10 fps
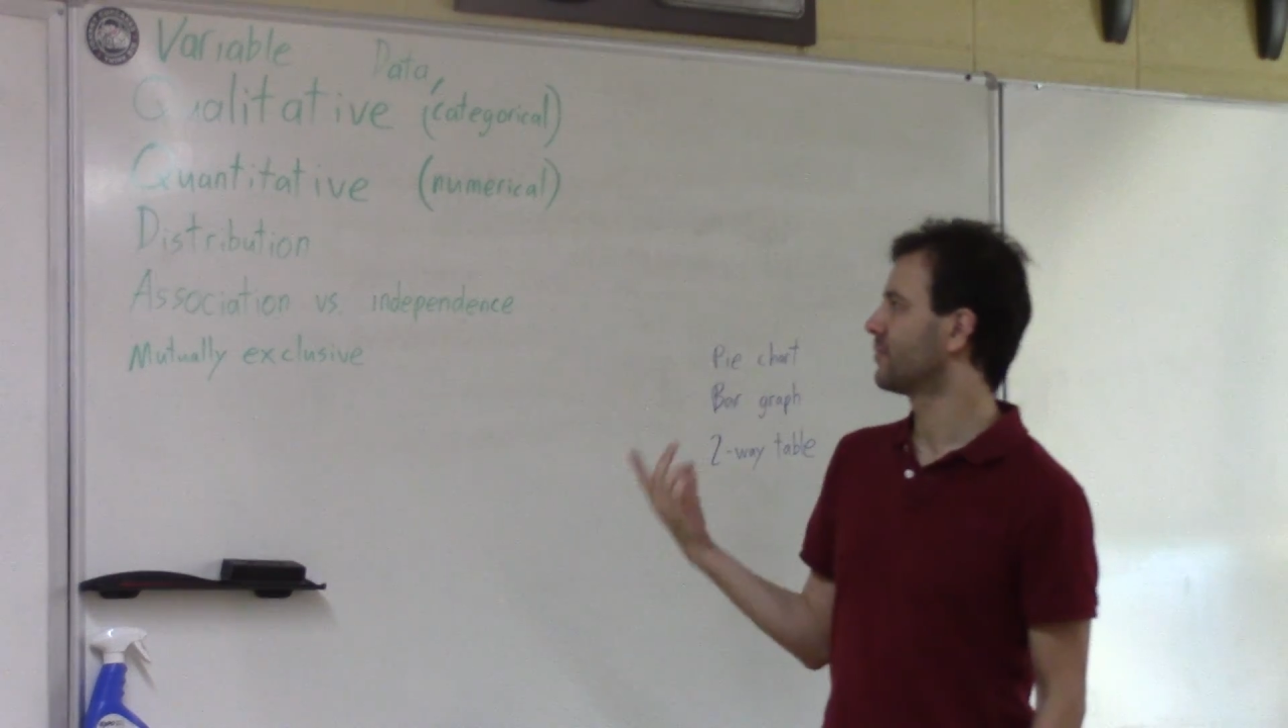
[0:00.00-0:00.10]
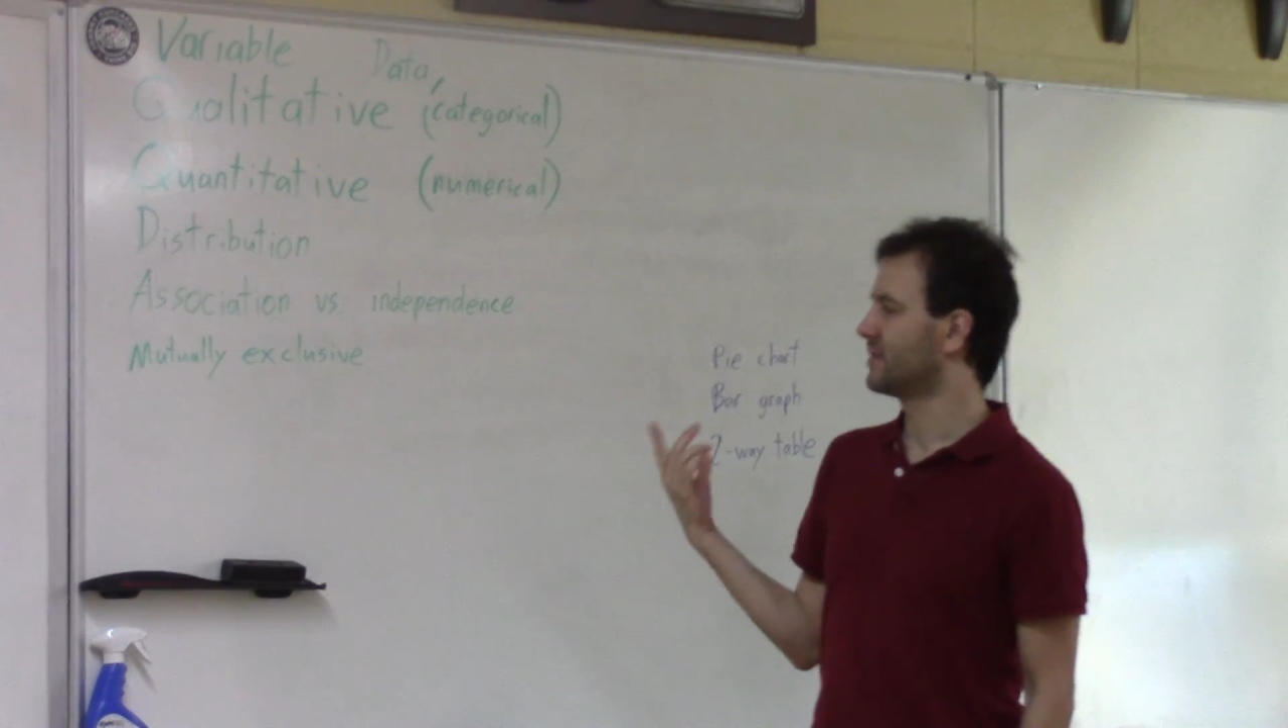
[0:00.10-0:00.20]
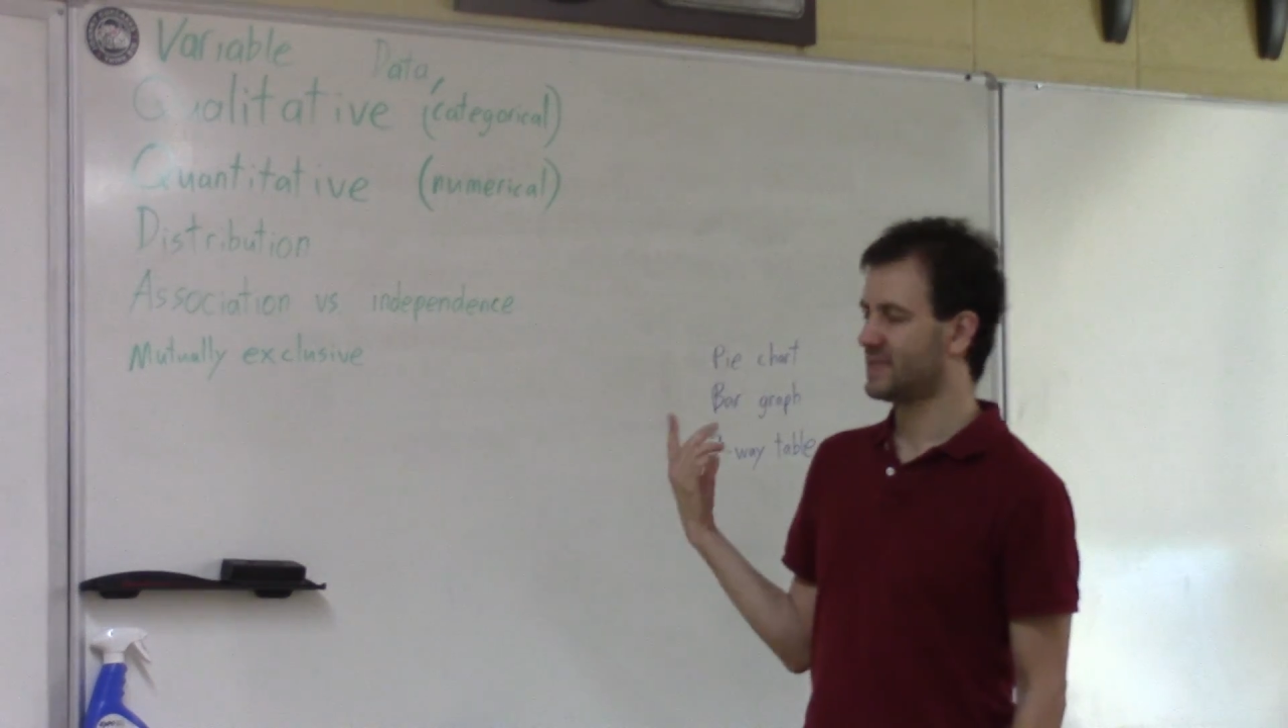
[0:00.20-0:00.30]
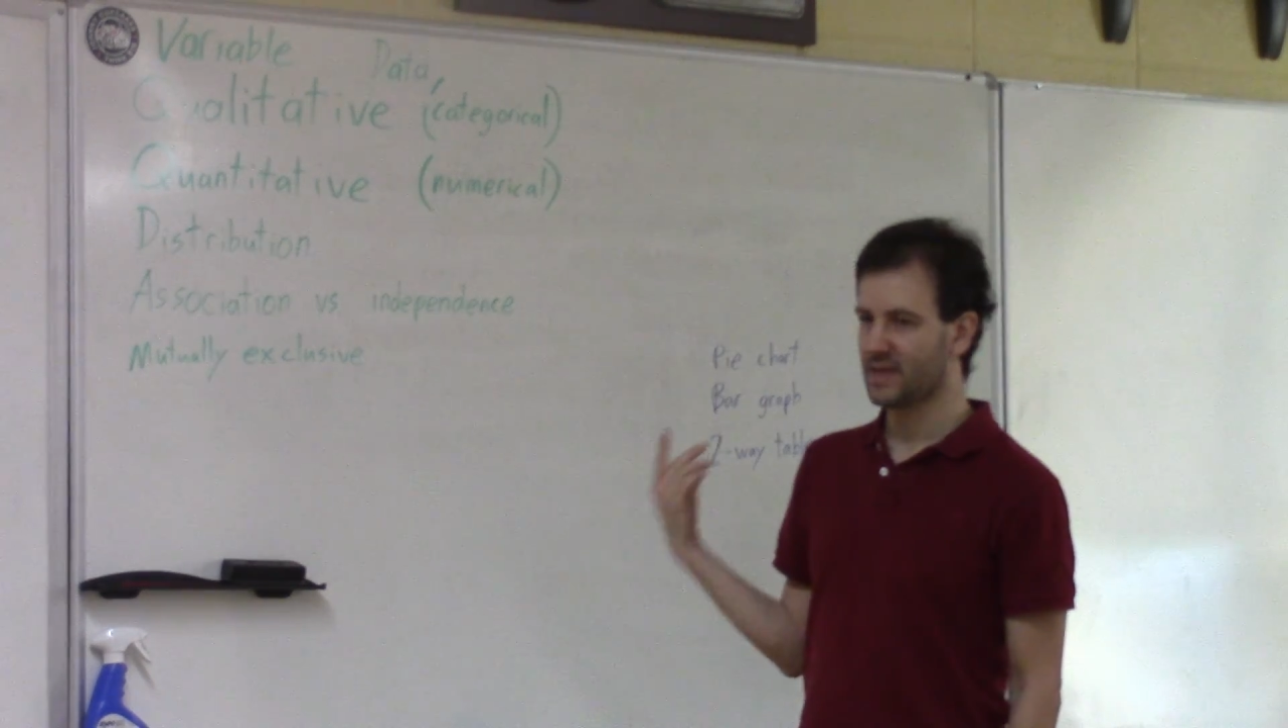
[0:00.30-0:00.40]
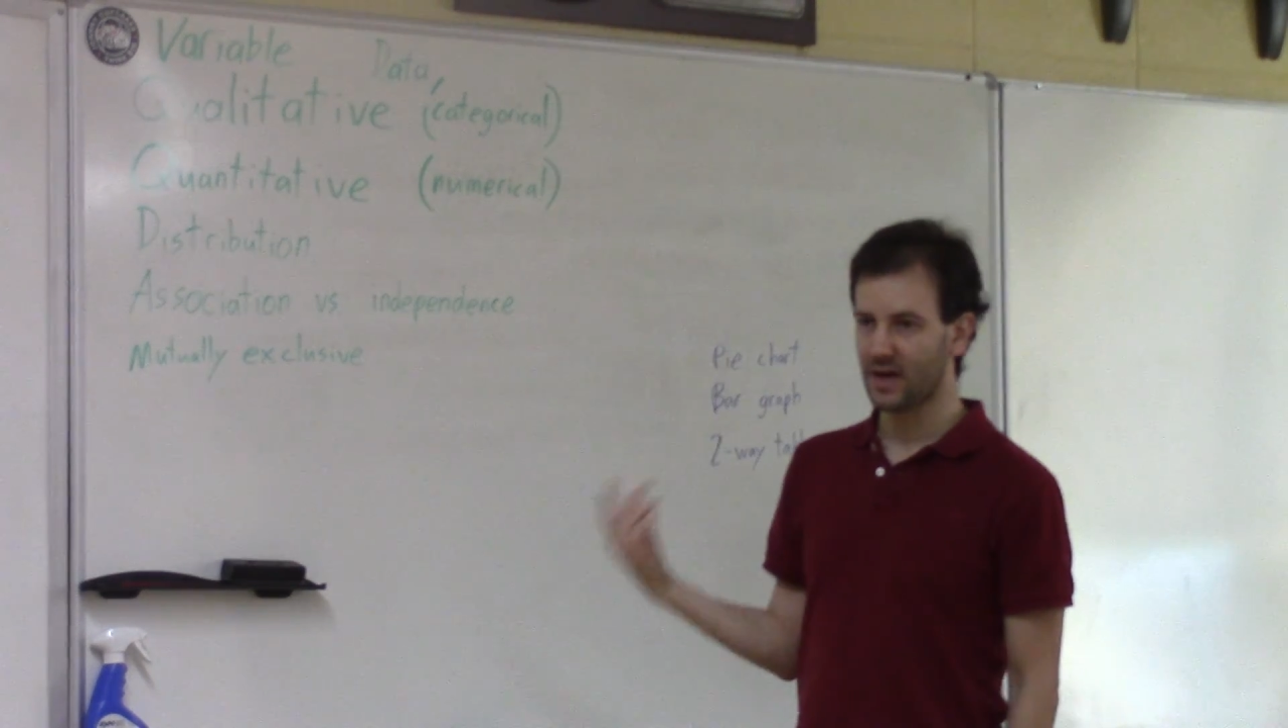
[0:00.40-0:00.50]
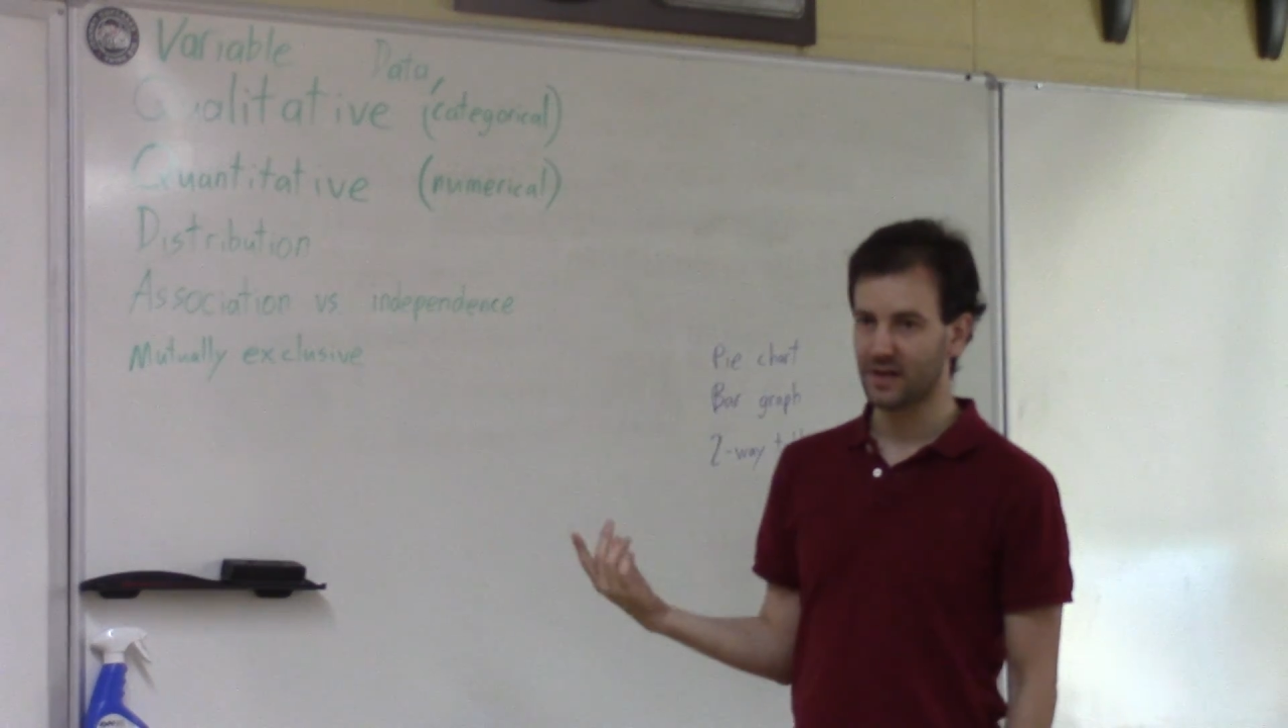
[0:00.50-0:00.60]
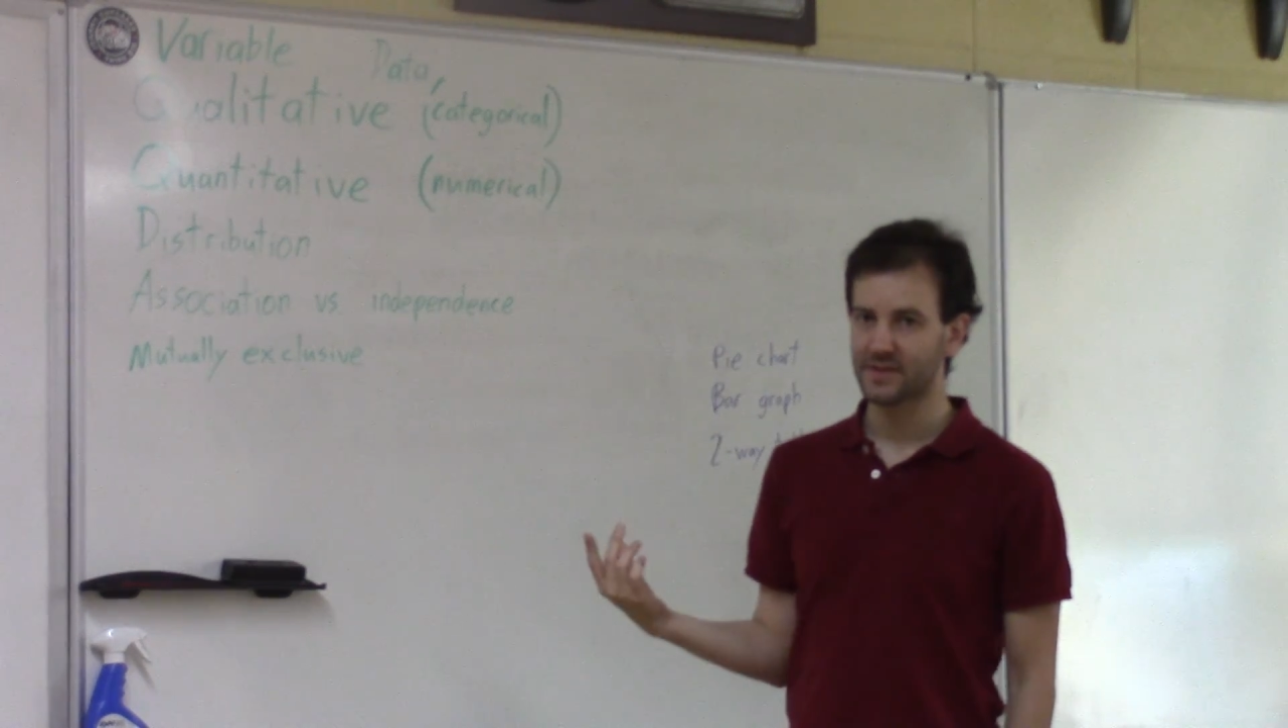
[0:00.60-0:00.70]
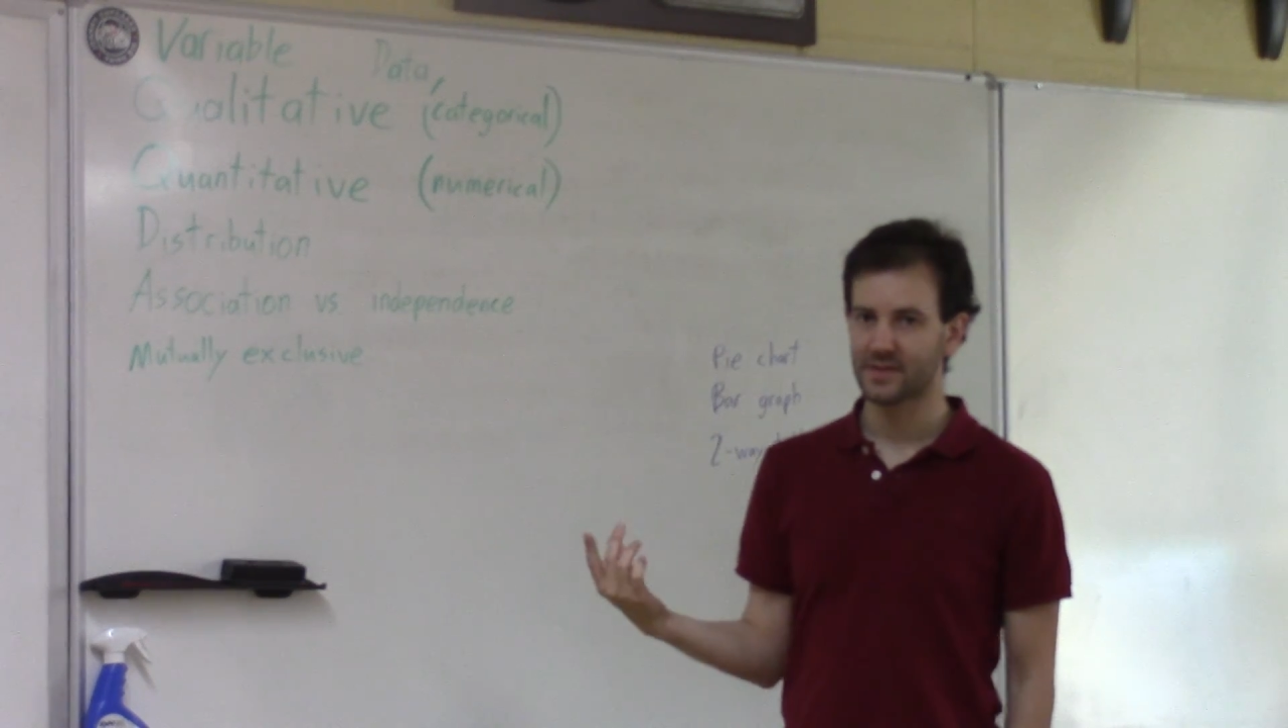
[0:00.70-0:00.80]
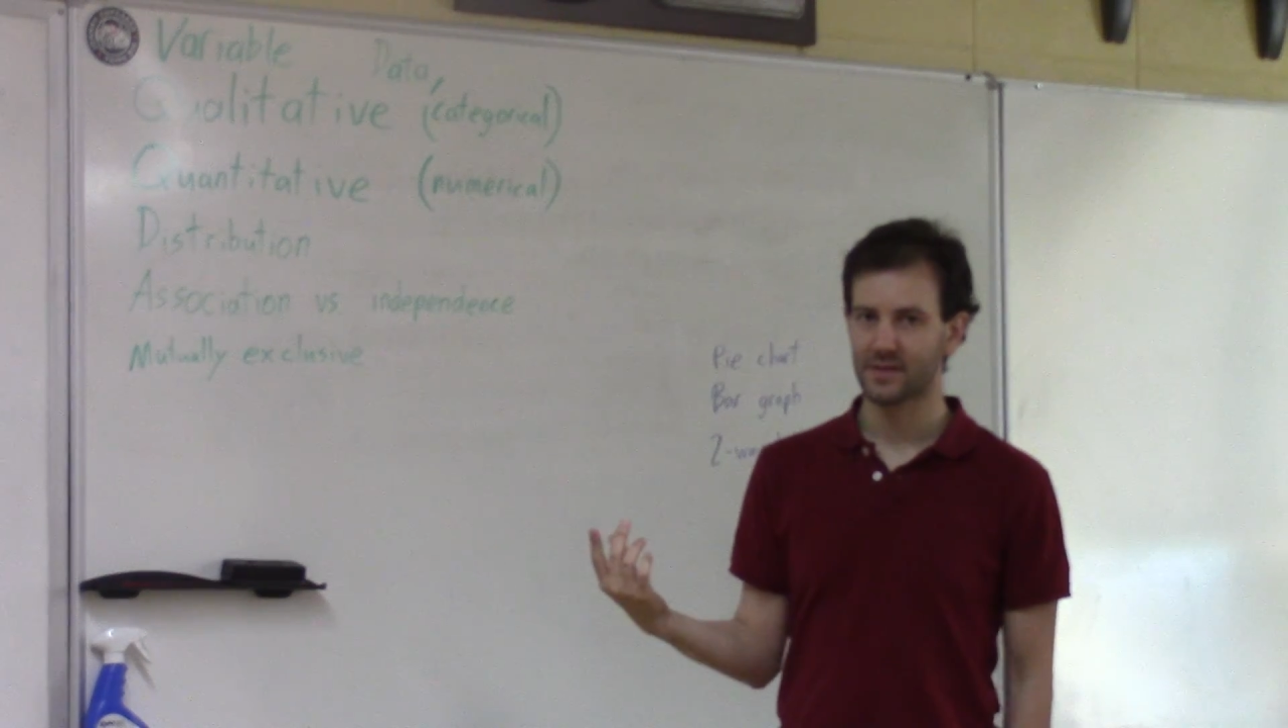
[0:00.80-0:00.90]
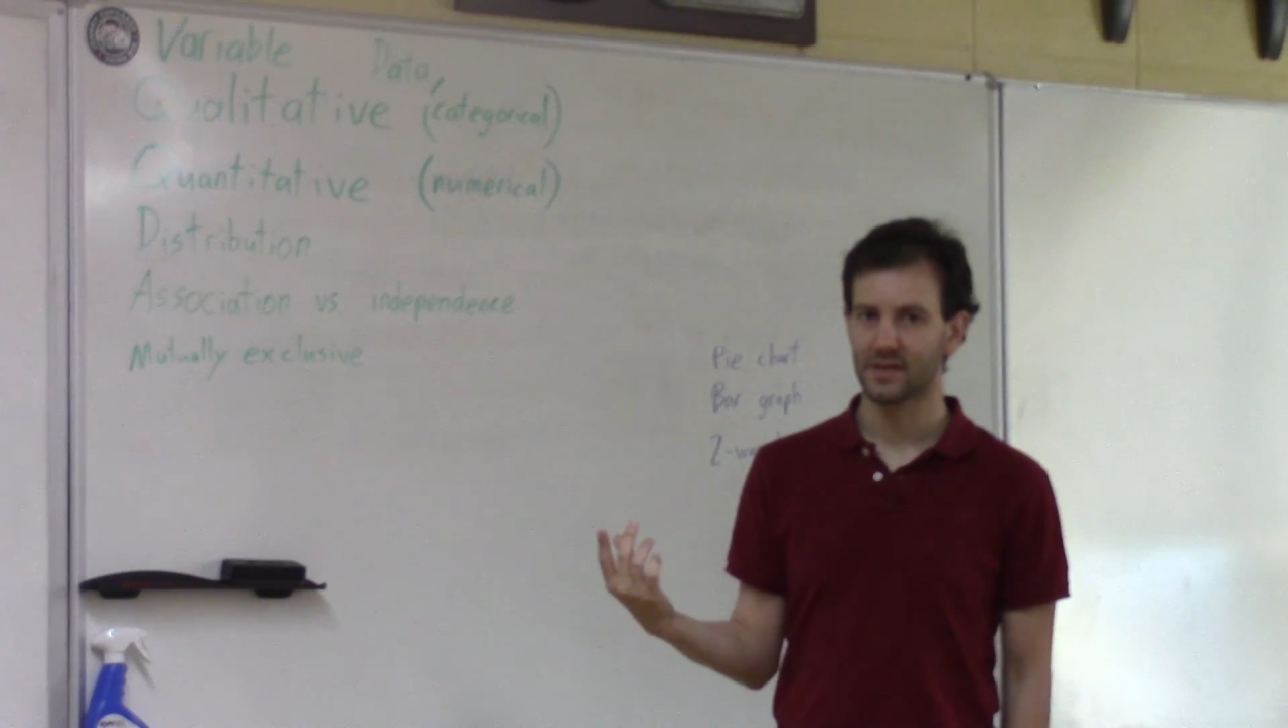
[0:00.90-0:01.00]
result